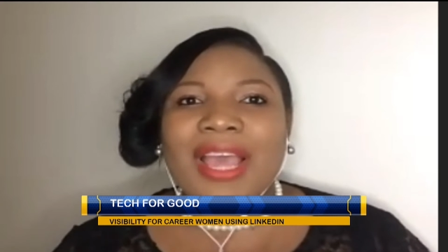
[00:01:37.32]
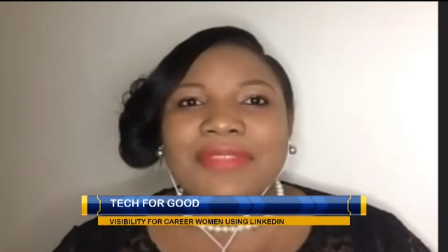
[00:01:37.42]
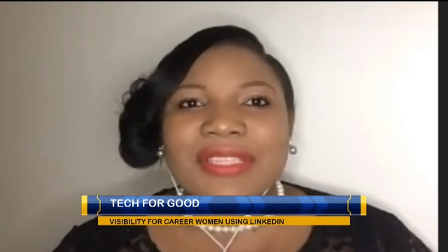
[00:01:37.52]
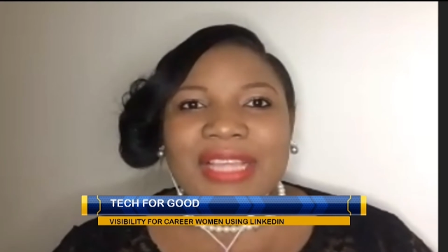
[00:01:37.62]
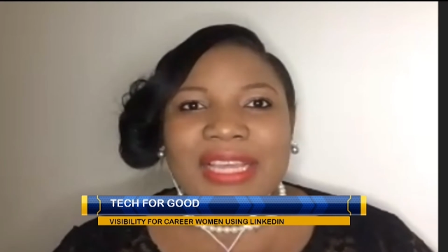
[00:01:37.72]

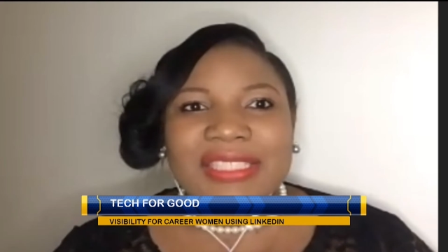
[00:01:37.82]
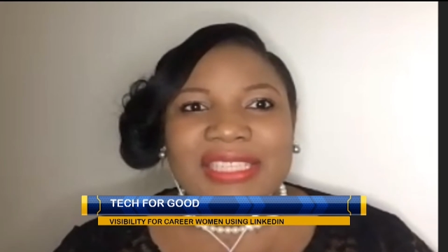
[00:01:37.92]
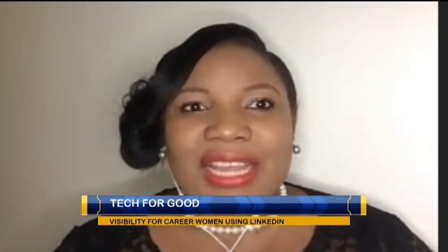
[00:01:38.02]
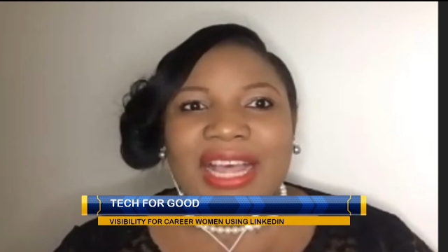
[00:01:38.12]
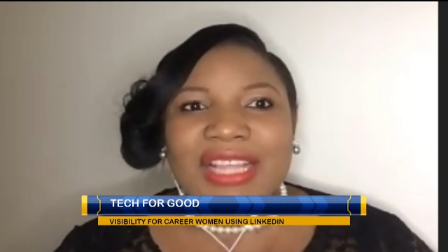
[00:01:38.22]
idea
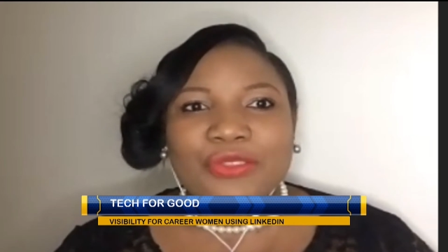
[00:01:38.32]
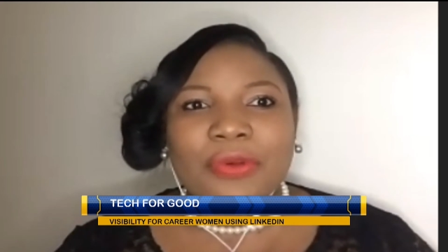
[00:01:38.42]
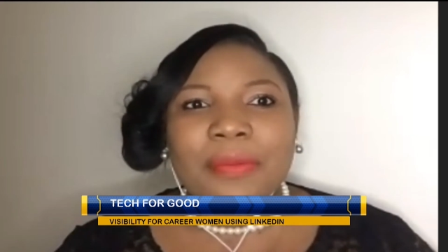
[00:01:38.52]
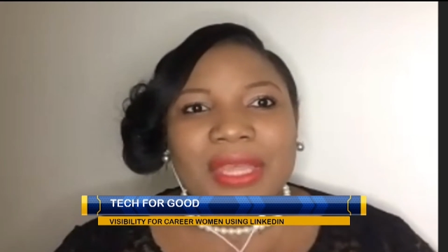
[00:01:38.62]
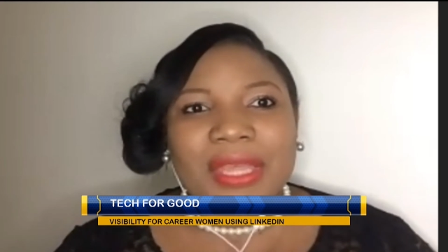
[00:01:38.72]
as
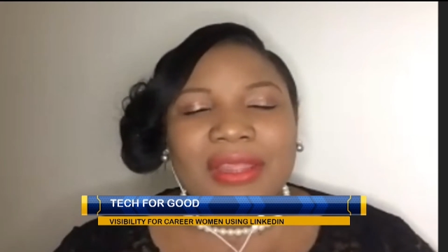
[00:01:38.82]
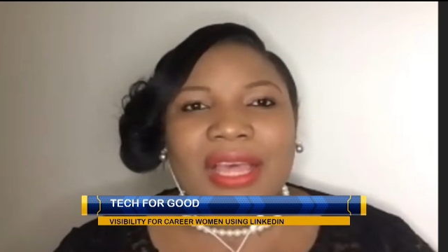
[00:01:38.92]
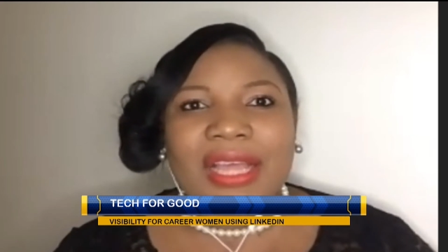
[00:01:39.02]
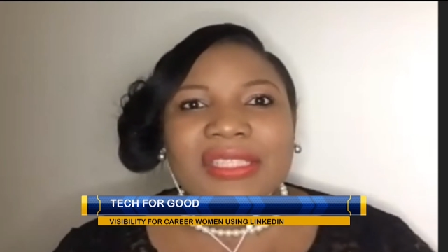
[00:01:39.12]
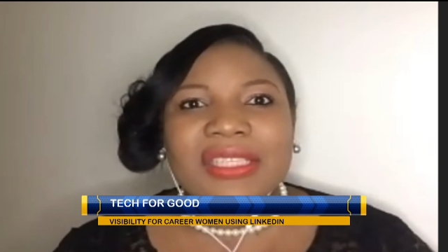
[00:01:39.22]
women that
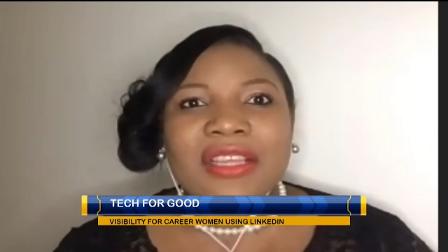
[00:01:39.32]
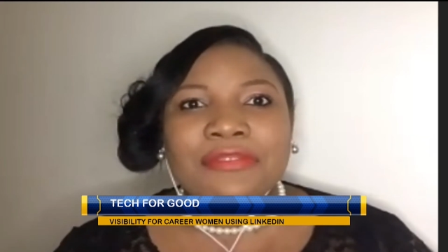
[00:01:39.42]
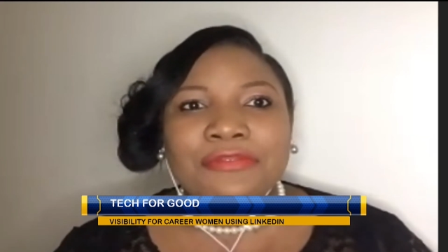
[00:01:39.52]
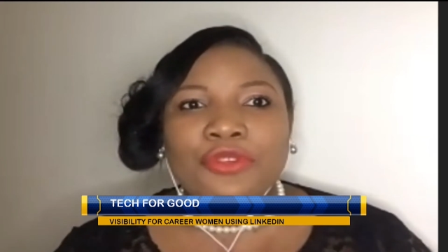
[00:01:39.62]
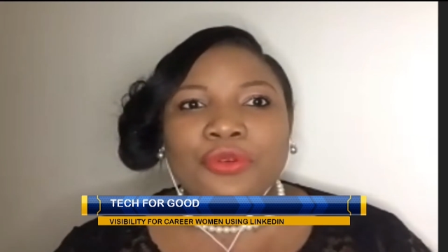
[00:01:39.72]
if
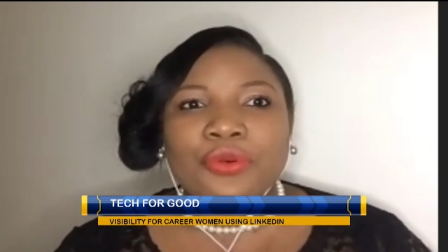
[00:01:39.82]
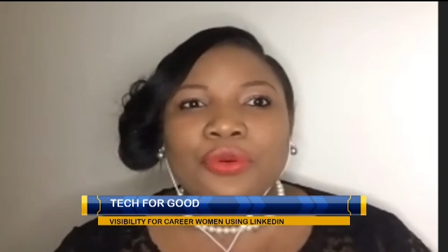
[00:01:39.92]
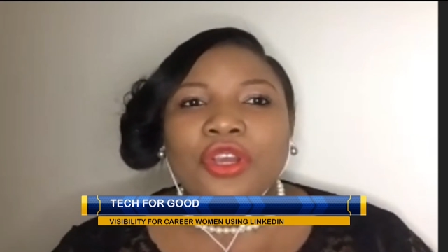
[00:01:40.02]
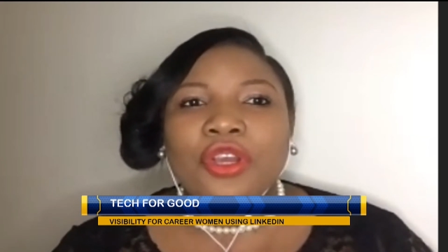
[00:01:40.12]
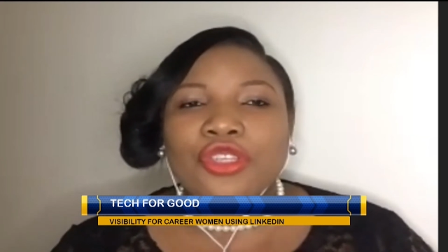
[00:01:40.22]
you
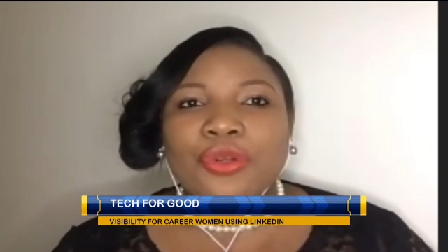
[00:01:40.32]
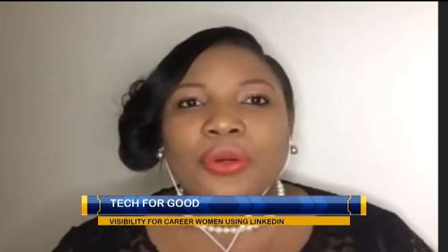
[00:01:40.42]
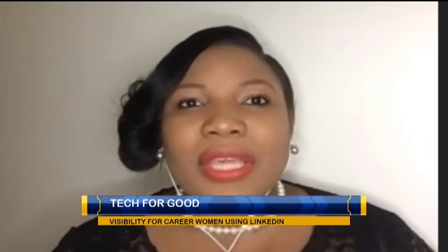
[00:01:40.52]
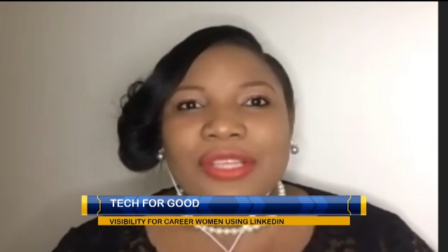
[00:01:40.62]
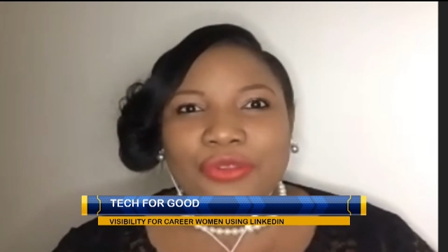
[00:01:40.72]
showcase
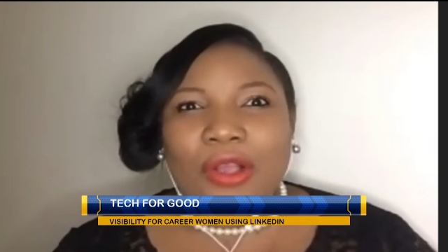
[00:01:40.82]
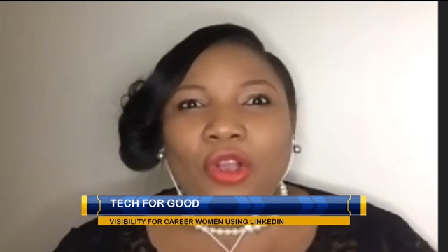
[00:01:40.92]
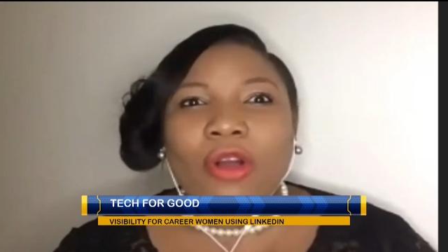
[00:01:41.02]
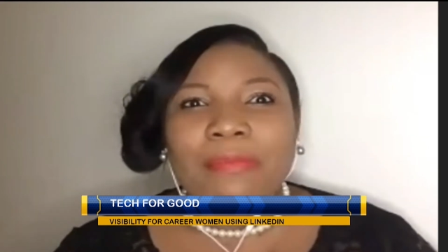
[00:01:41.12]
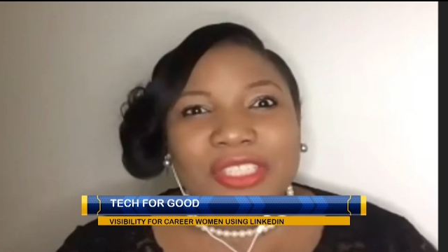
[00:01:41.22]
your
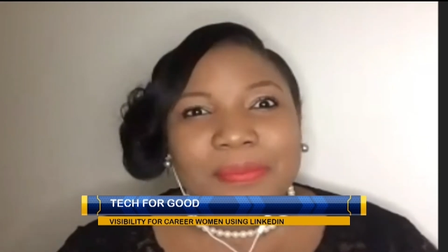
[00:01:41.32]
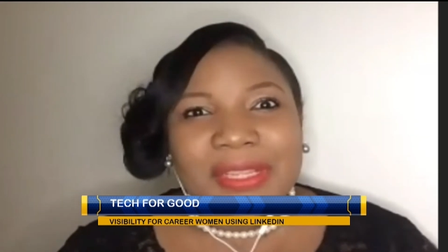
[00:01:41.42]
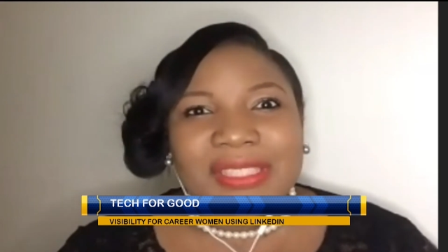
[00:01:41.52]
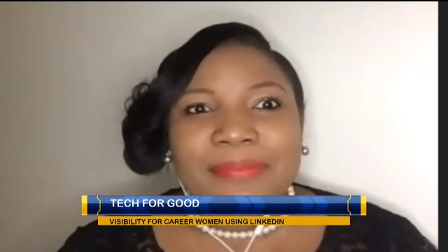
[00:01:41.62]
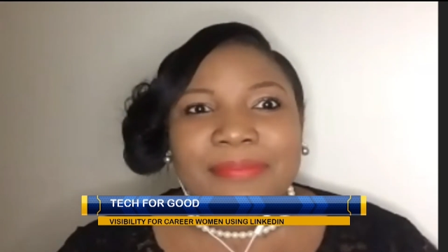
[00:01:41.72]
accomplishments, it
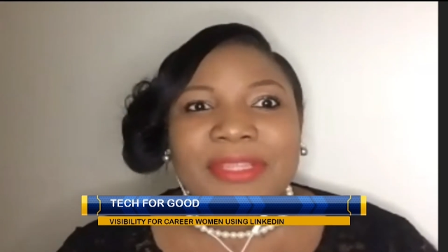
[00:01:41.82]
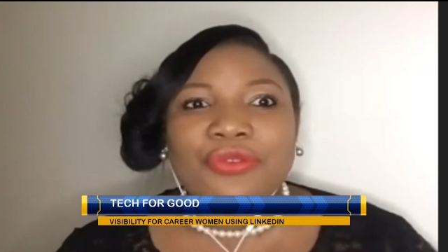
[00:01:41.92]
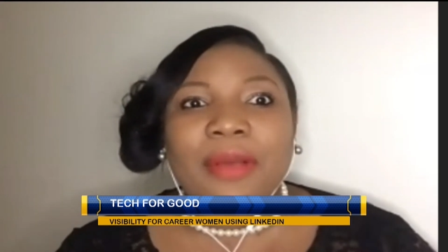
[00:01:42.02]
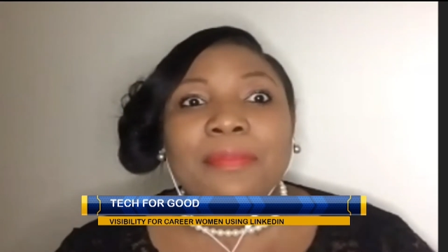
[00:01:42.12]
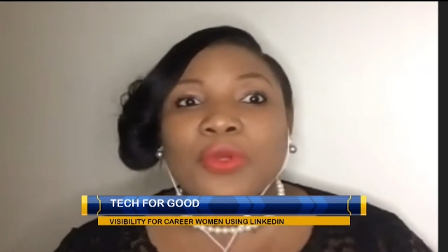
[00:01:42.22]
means you are
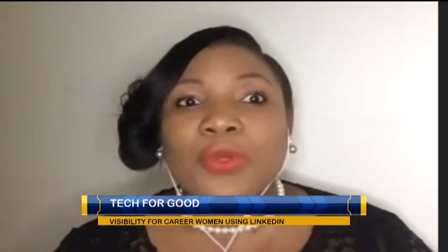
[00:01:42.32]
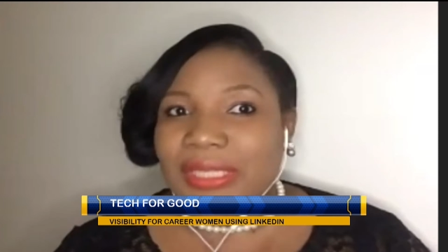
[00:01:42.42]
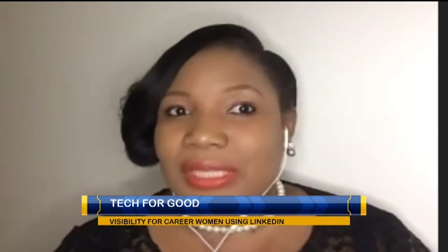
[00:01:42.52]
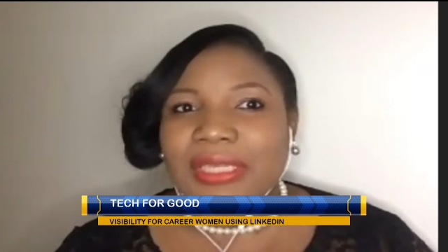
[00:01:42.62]
boasting.